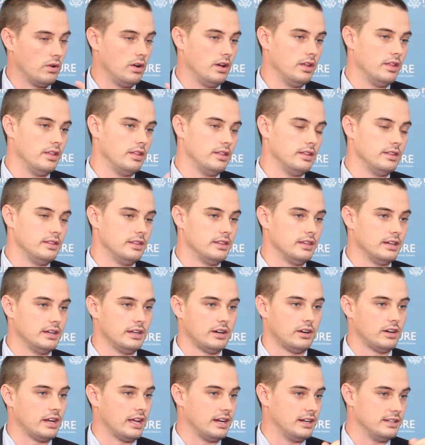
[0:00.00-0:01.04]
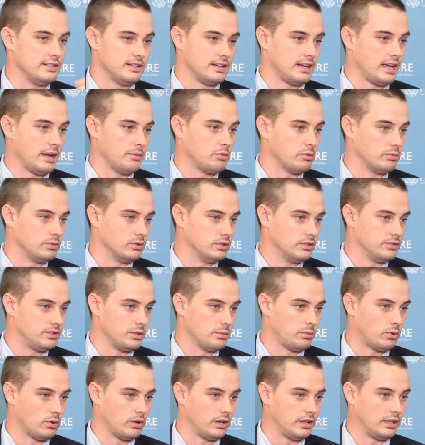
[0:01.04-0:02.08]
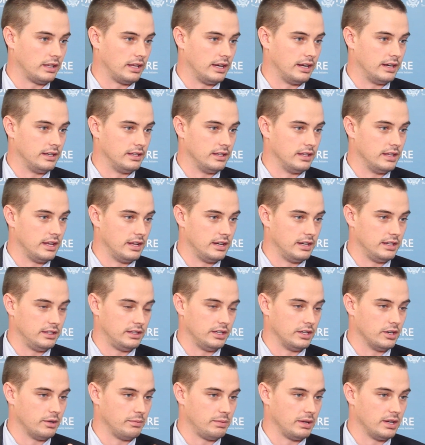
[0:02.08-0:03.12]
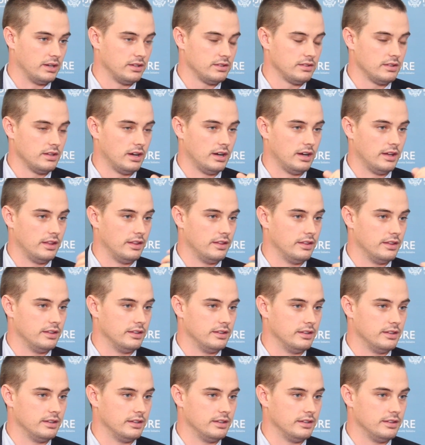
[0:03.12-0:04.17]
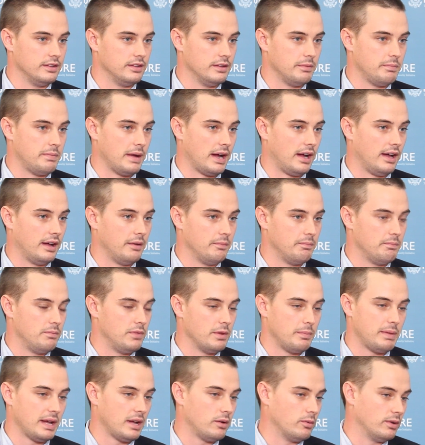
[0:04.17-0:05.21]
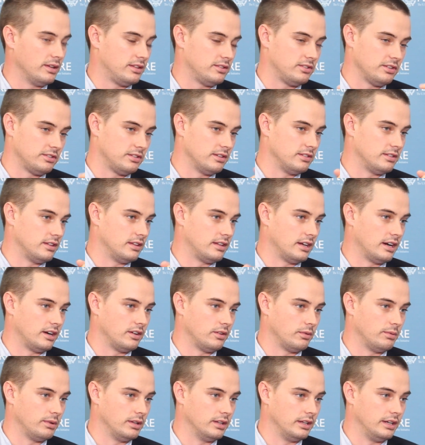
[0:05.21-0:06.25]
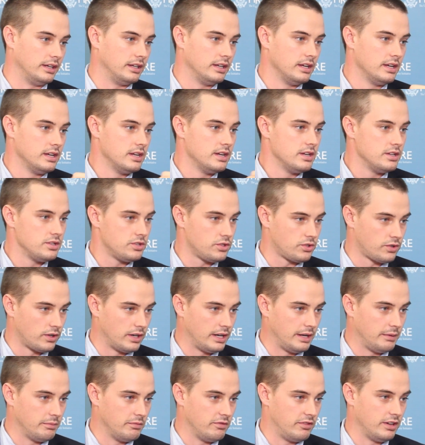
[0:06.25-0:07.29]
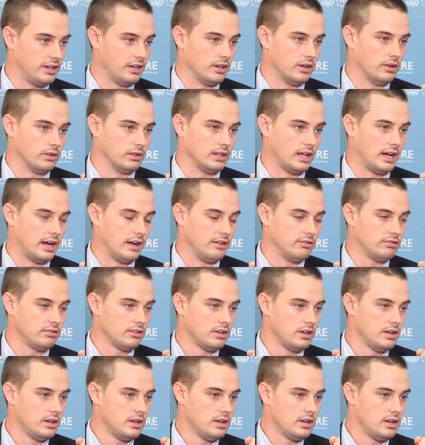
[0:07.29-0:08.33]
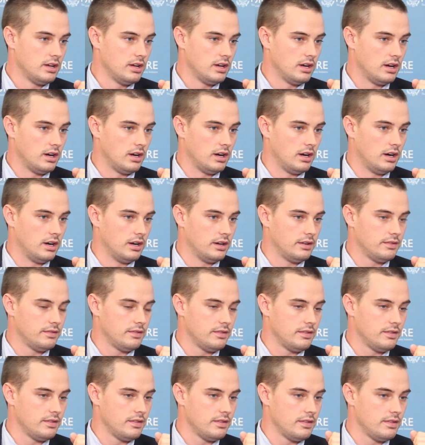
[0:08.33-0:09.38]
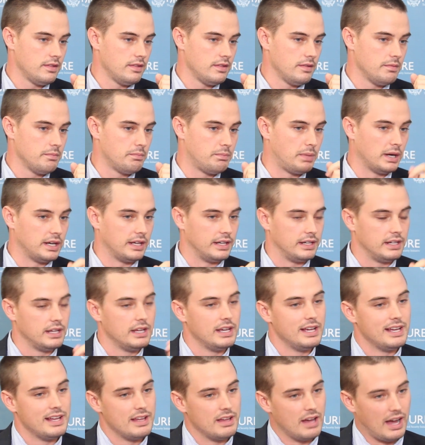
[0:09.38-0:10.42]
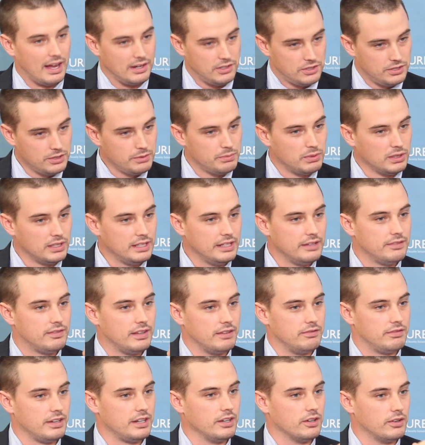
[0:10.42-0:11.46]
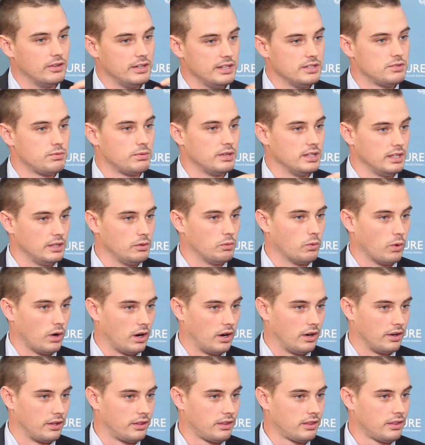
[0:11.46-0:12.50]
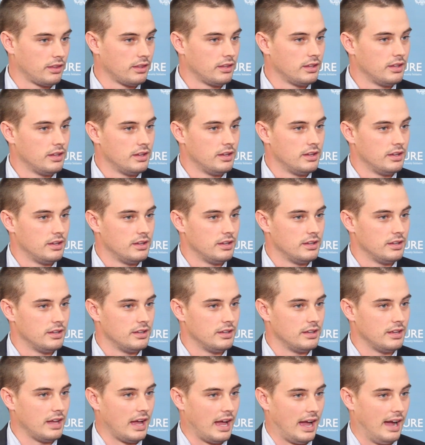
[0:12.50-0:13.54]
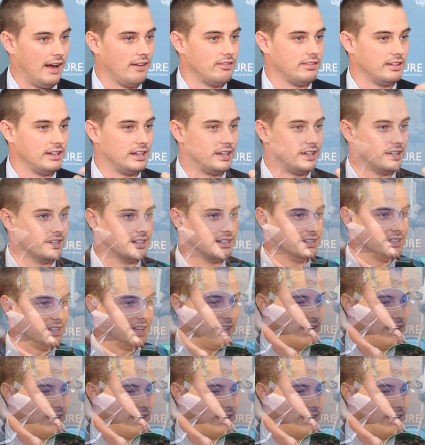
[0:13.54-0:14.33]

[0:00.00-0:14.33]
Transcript: uh, the internet isn't capable of supporting that in, in Ethiopia. Uh, the the, ba the bandwidth just isn't there to really stream video live. Uh, but I do believe that video is really worth having